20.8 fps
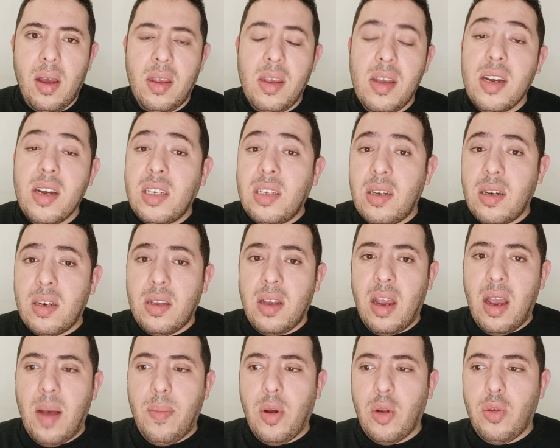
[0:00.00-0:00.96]

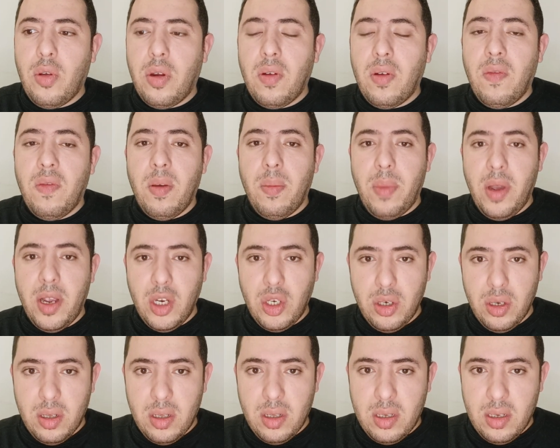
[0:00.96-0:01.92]
yesterday about one of the
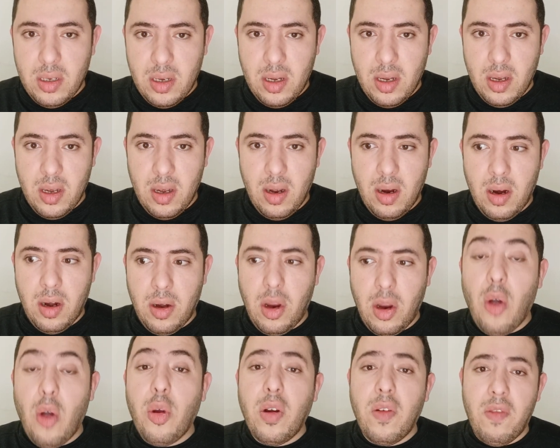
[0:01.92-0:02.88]
patients. Are
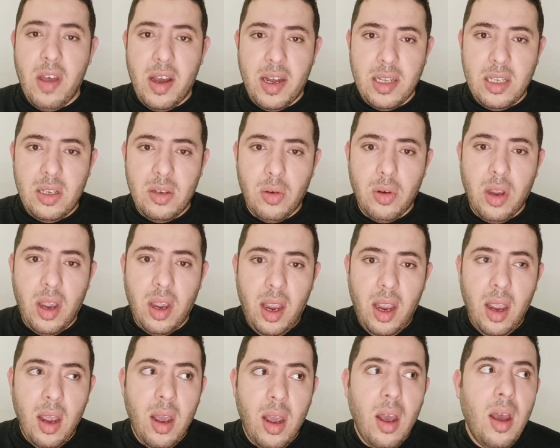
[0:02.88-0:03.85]
you aware of that?
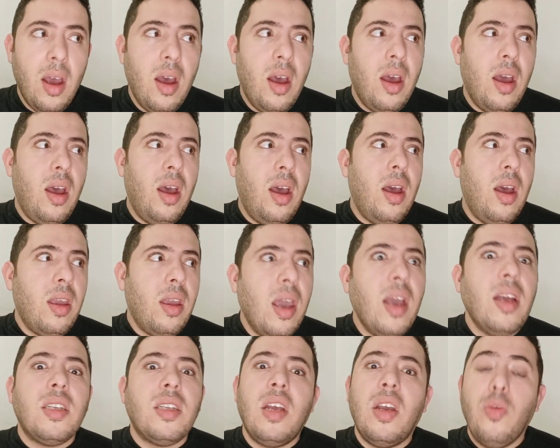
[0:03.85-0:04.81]
Okay.
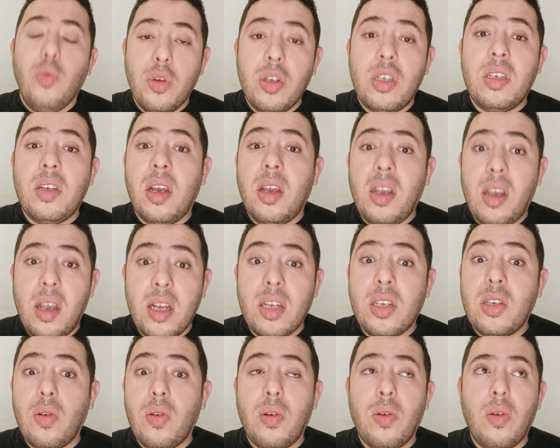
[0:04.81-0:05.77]
Yes, he would say
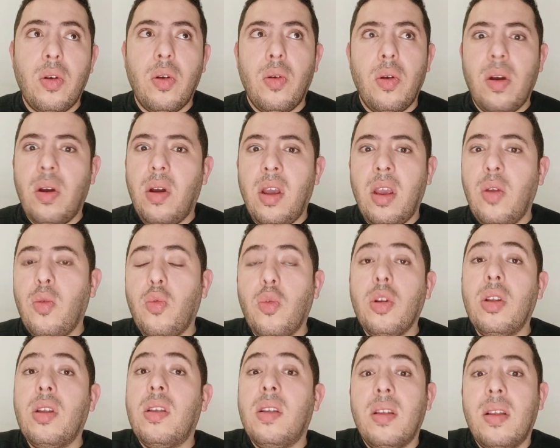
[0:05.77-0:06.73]
yes, or he
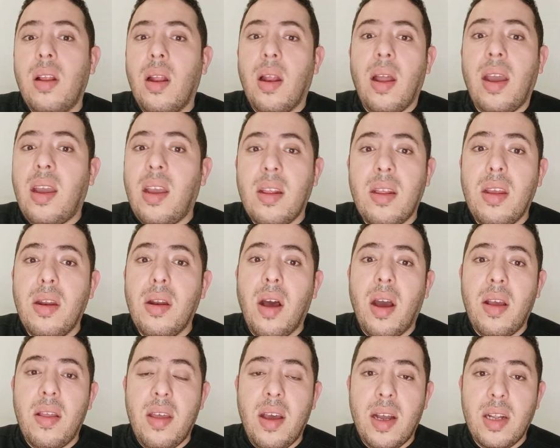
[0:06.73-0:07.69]
would like
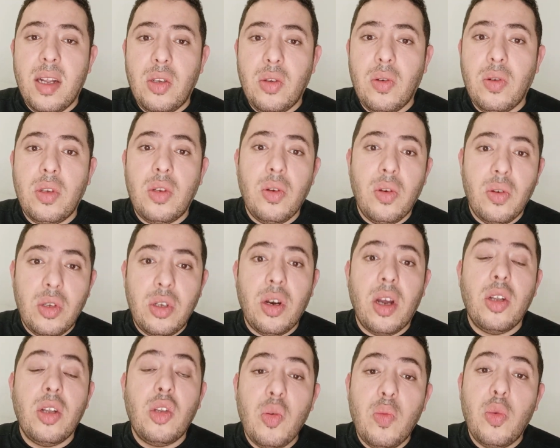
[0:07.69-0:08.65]
deny that. So
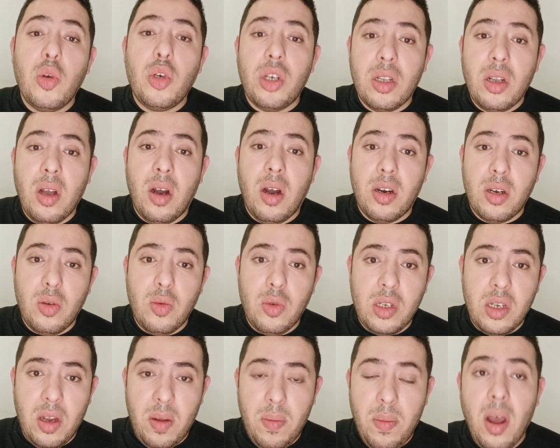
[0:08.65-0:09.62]
try to push it hard
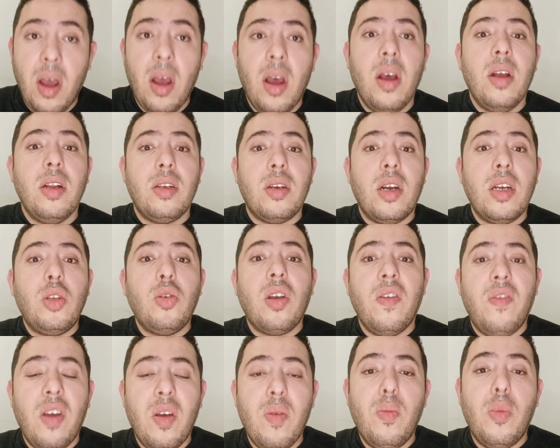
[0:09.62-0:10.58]
with him. Try to
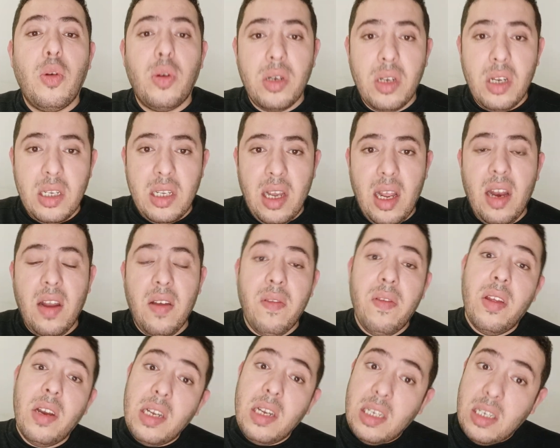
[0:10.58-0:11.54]
give him more detail if
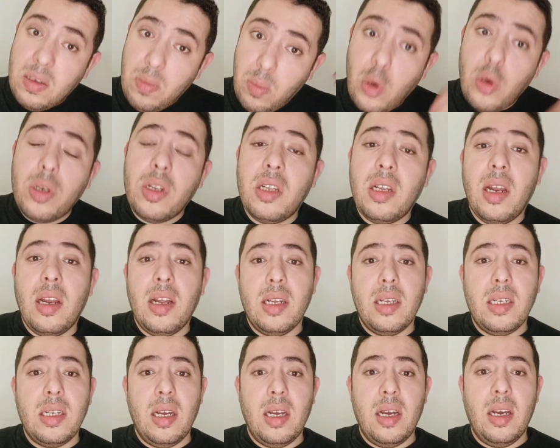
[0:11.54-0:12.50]
there is more detail in
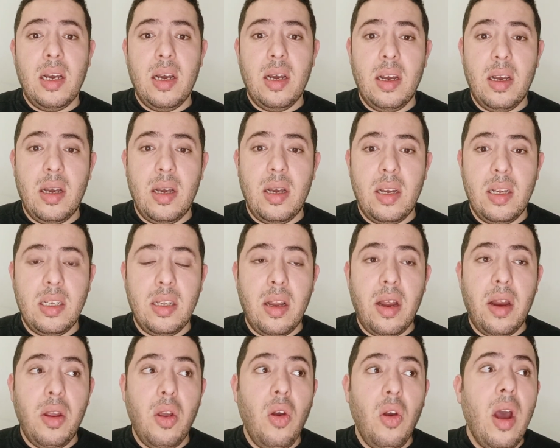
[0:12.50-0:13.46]
the
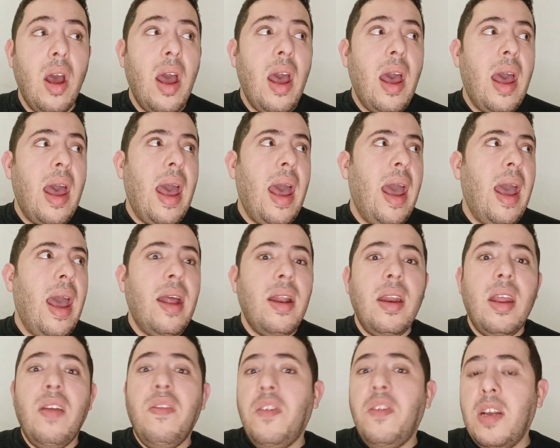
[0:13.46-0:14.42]
scenario.
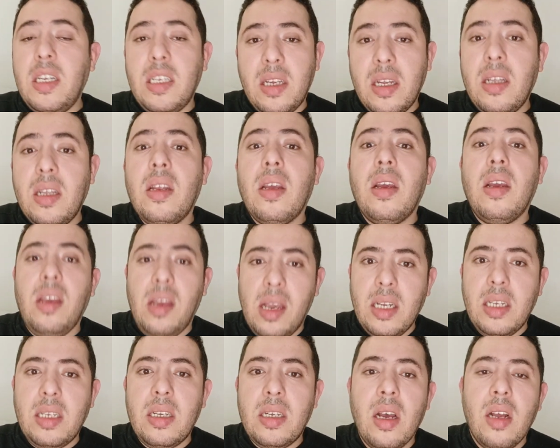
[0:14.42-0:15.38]
And if he said
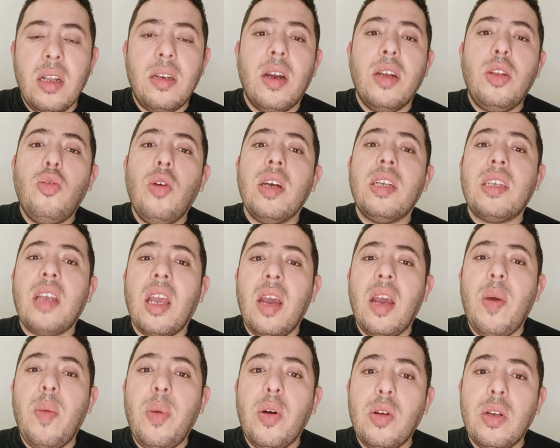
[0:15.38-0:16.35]
yes, try to ask
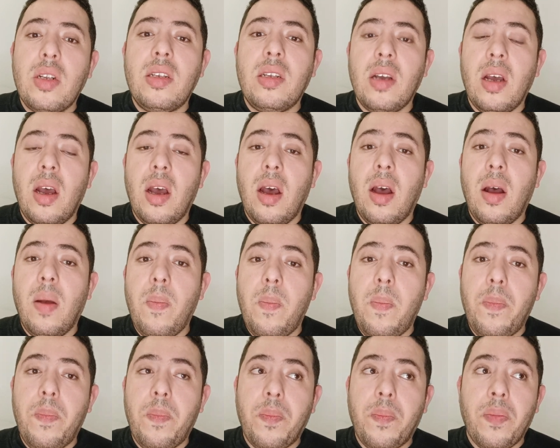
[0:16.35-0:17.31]
him about
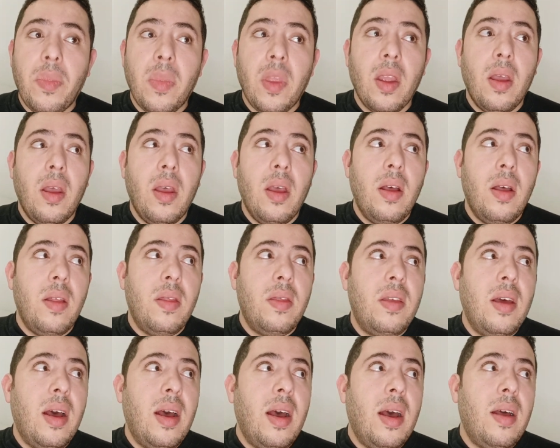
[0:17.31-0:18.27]

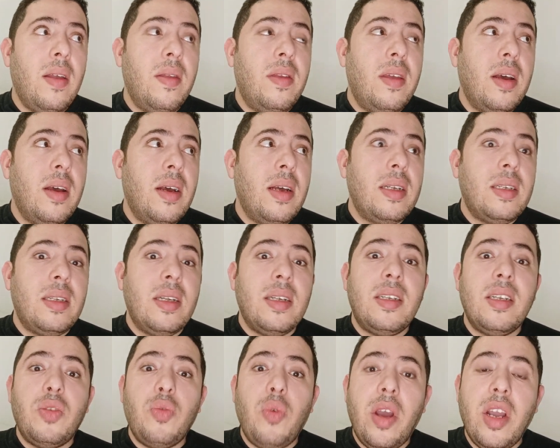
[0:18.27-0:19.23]
the
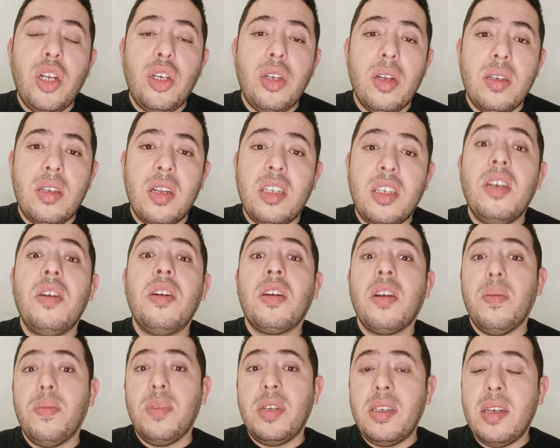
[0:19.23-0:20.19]
situation, the
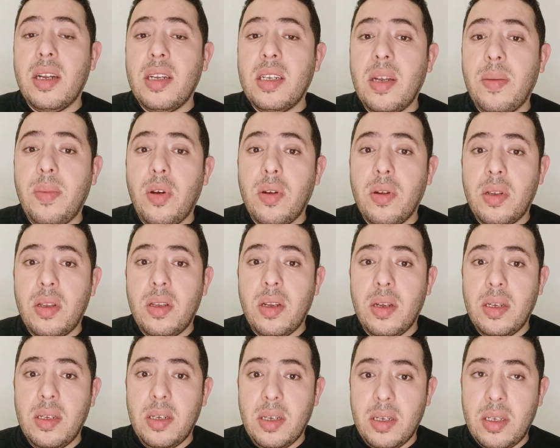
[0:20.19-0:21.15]
circumstance about
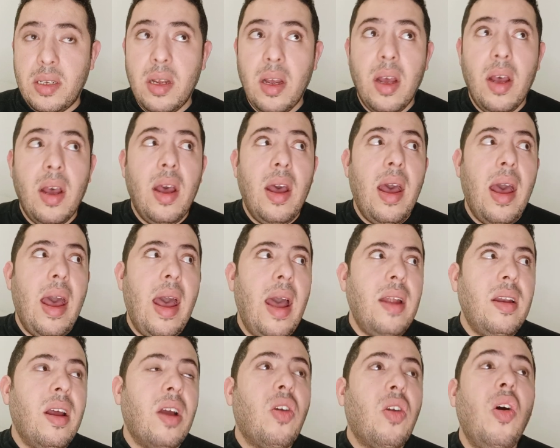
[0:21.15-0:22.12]
this.
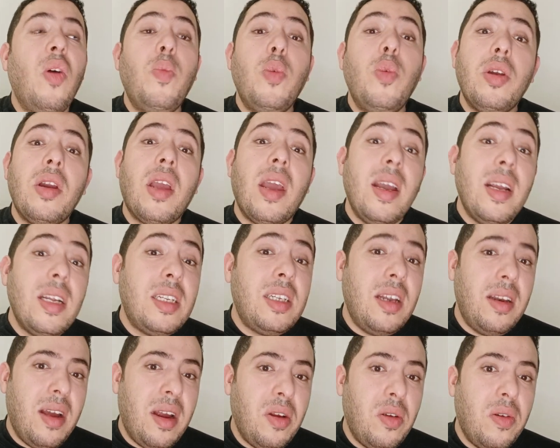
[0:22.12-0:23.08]
And a common case
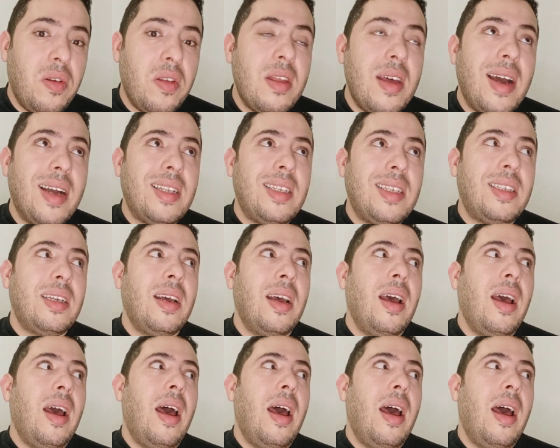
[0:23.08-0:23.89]
scenario is that